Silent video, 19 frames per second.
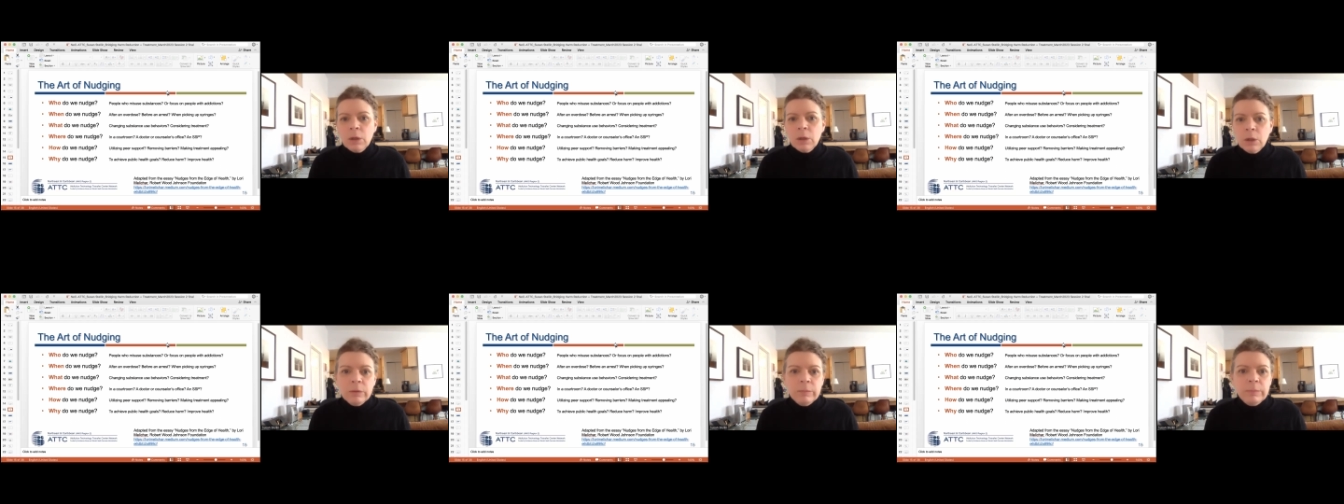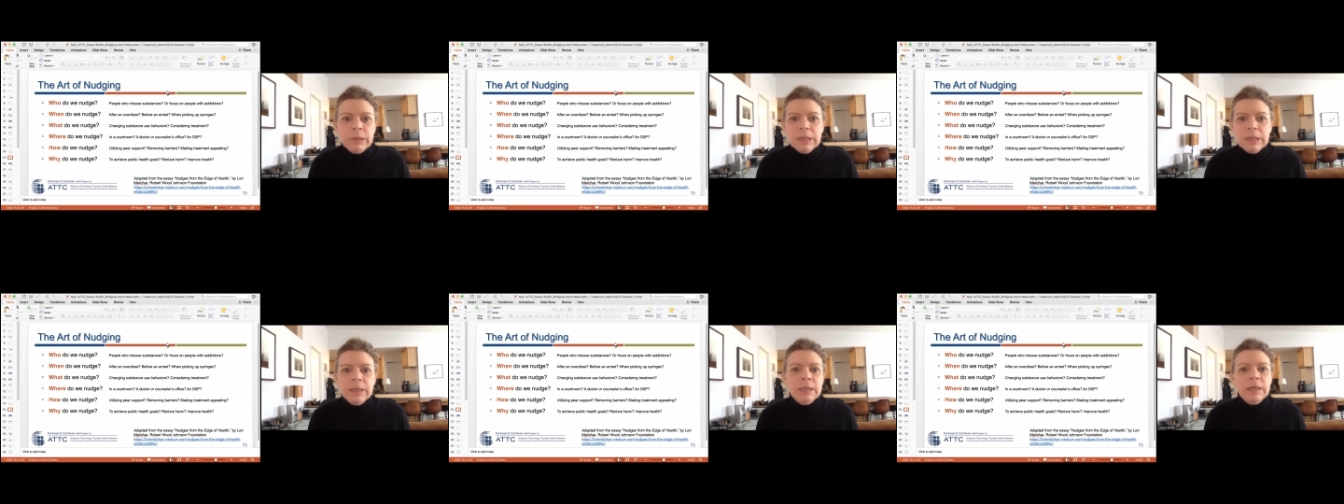could
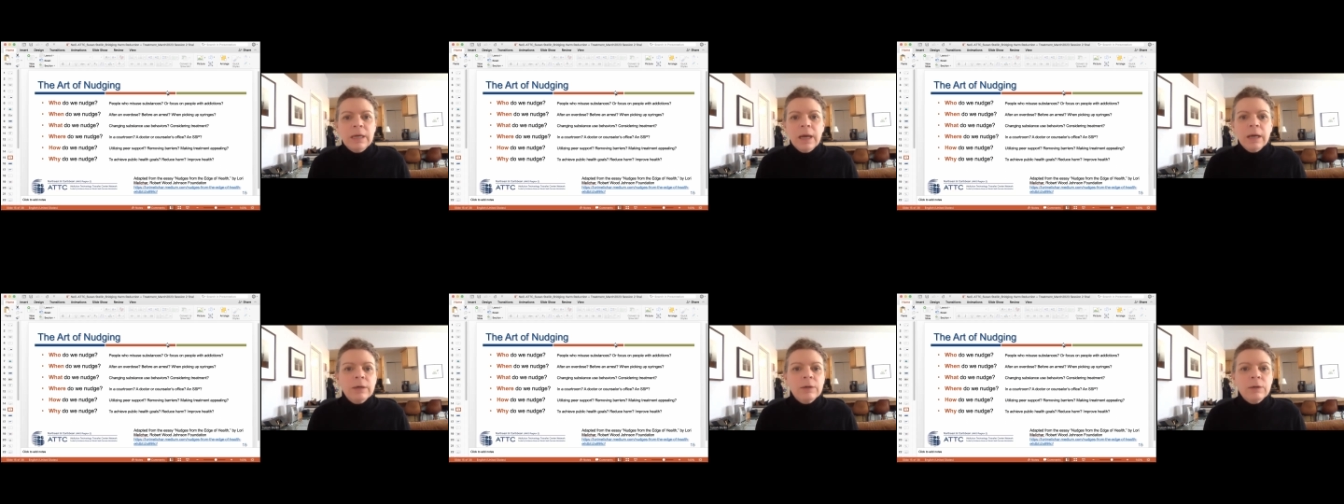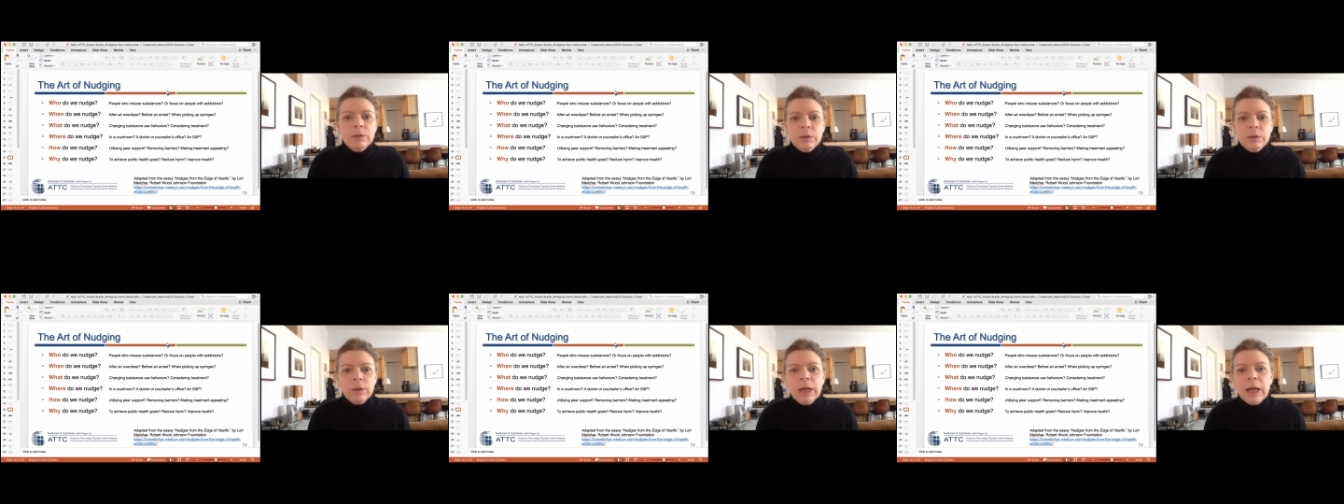be in a
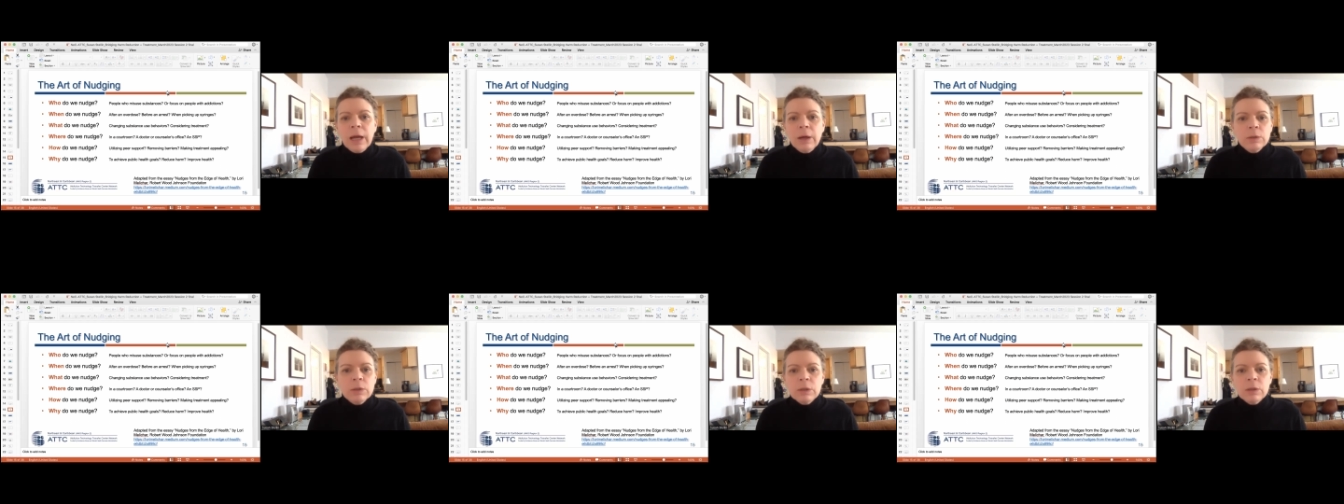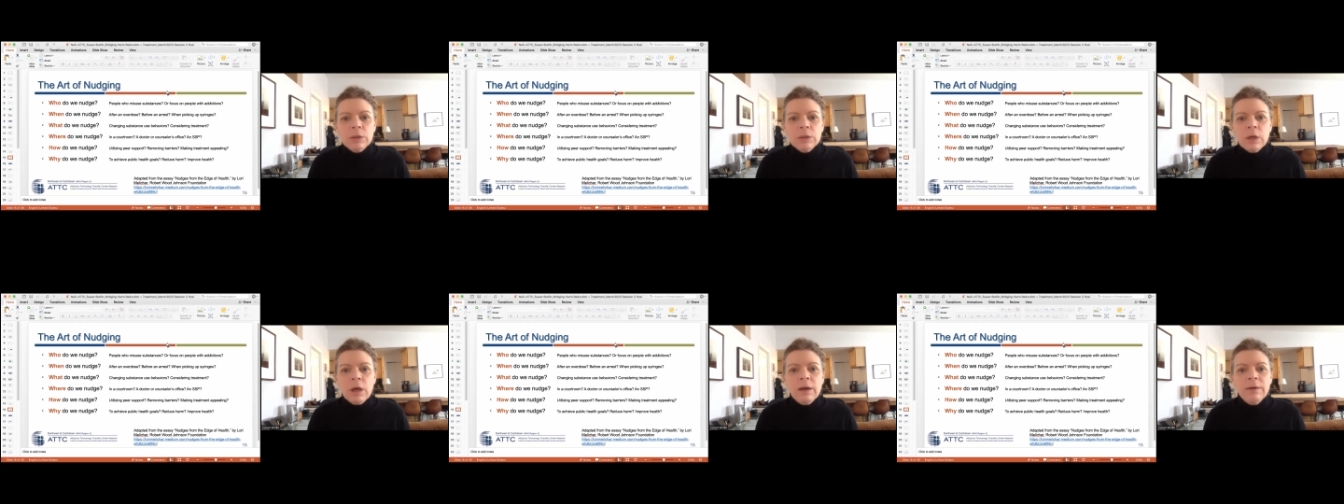doctor or
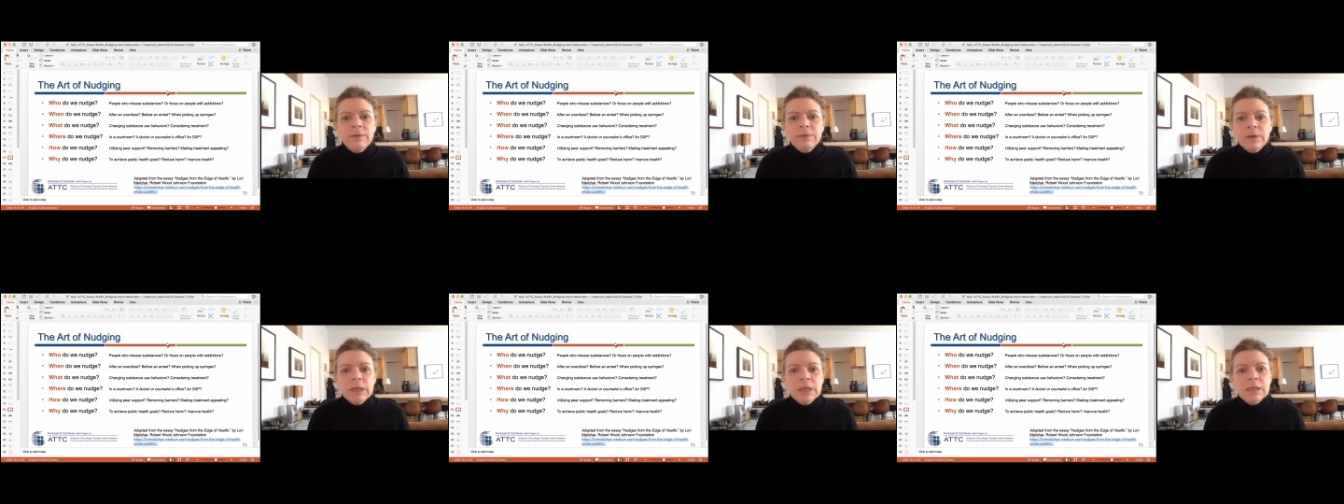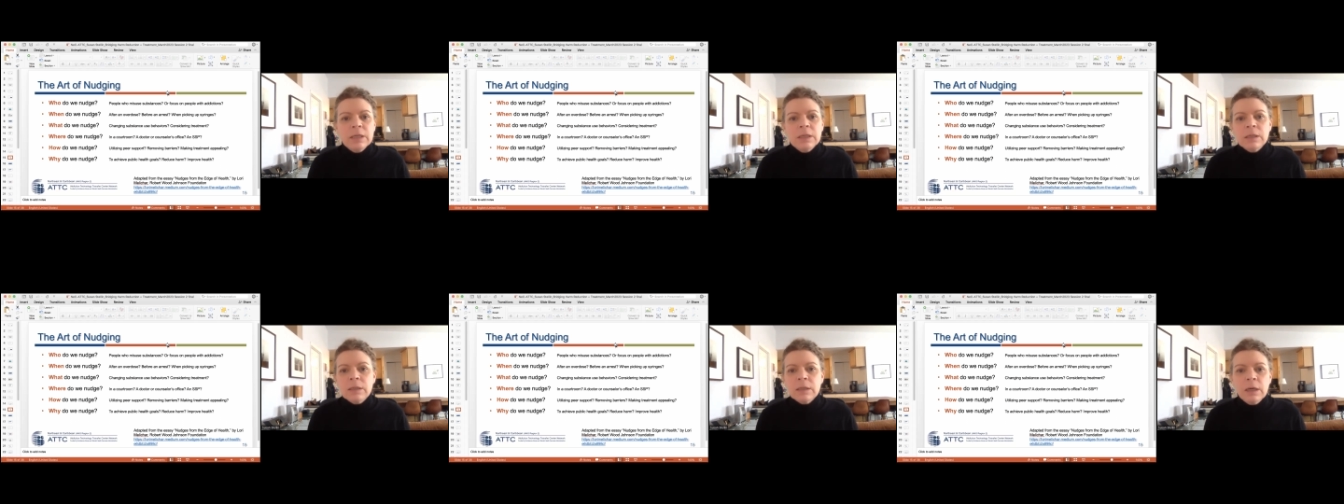counselor's
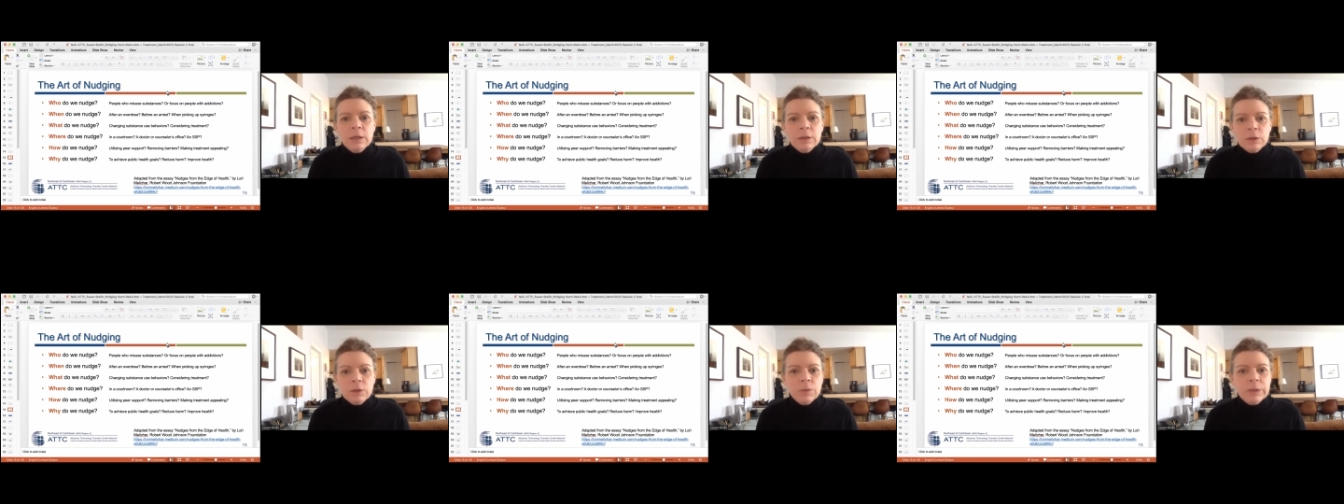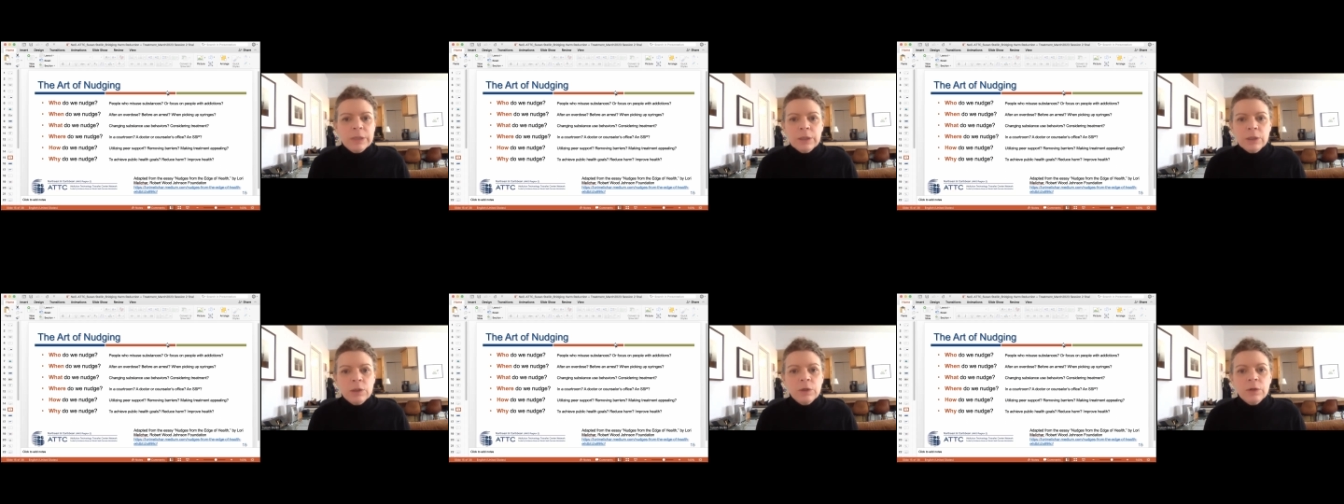office, a
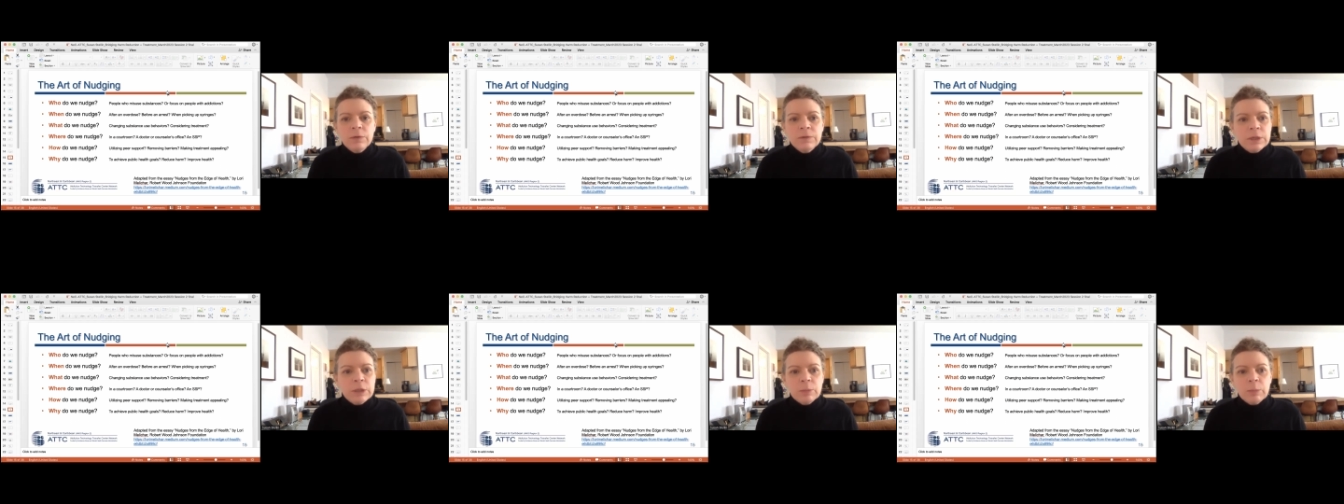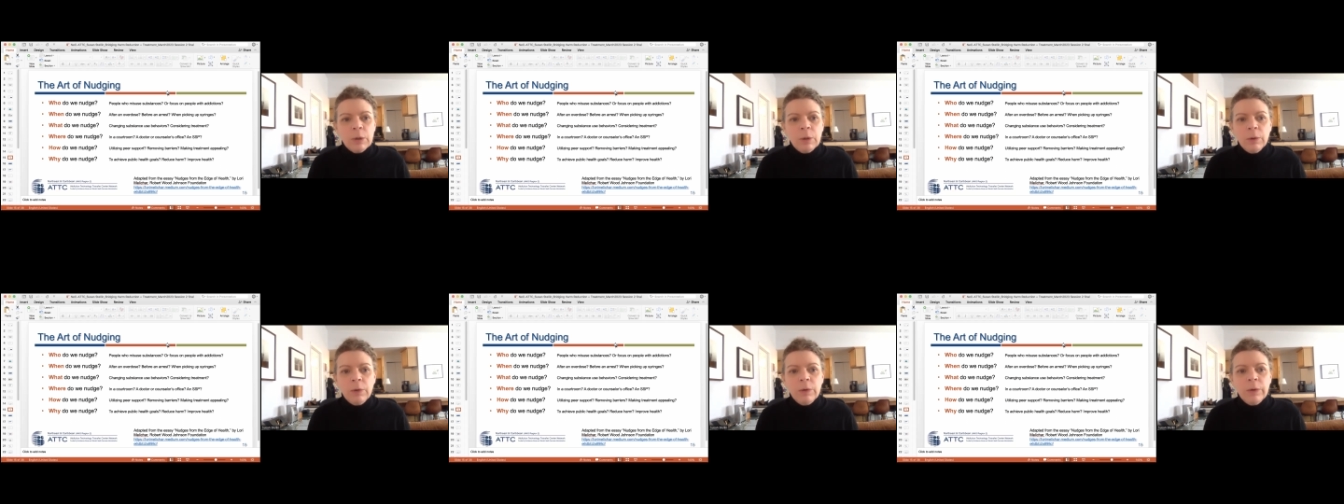syringe service
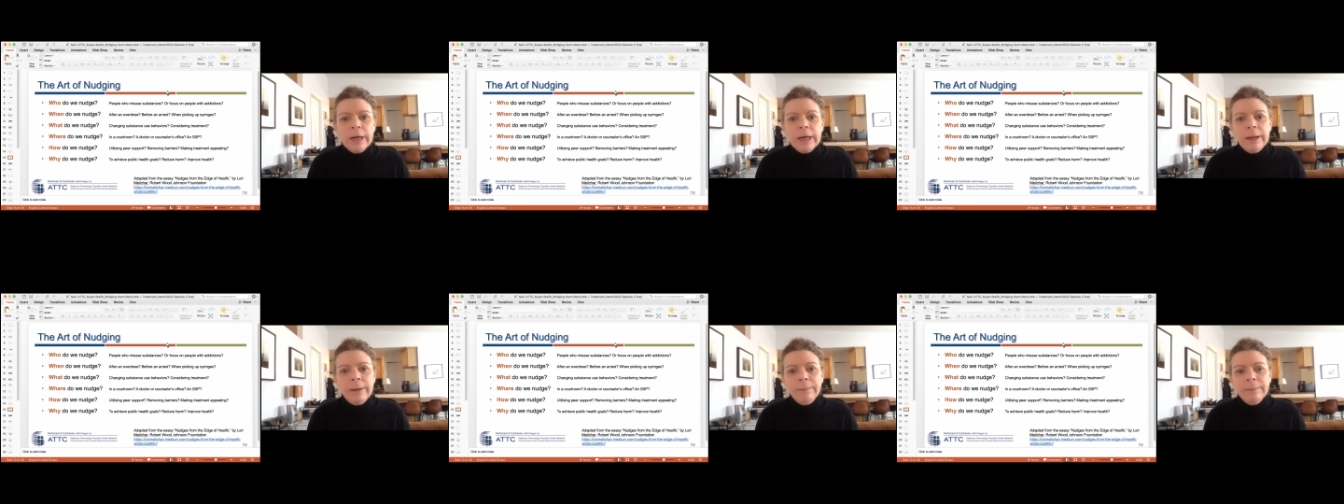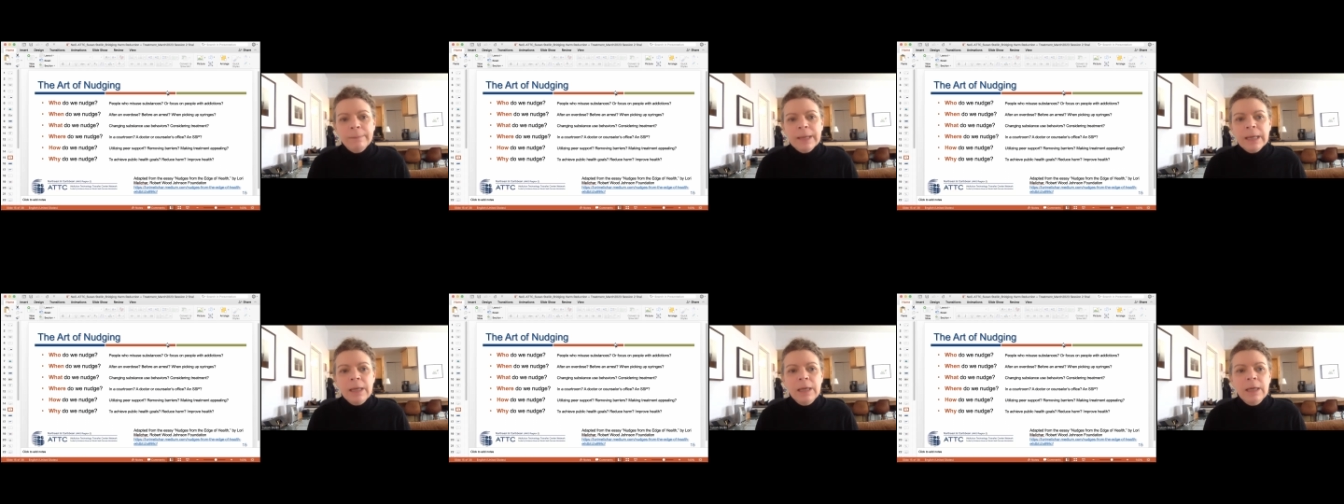program.